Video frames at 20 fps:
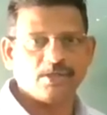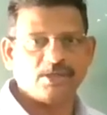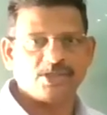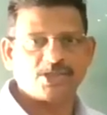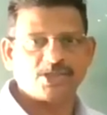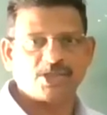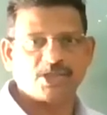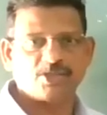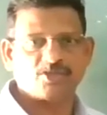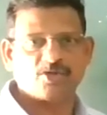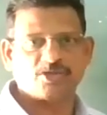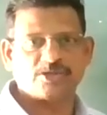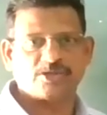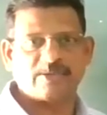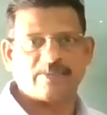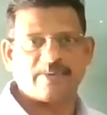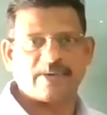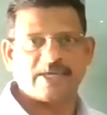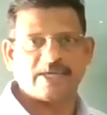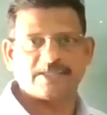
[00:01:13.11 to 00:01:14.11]
Distance of
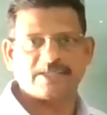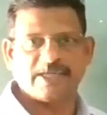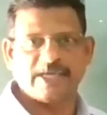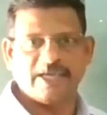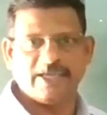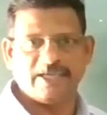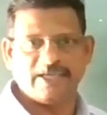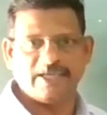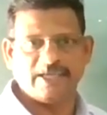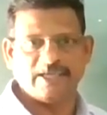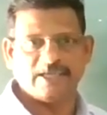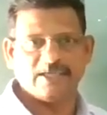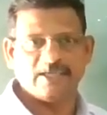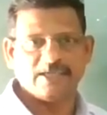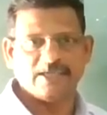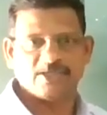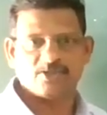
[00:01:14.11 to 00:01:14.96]
separation any.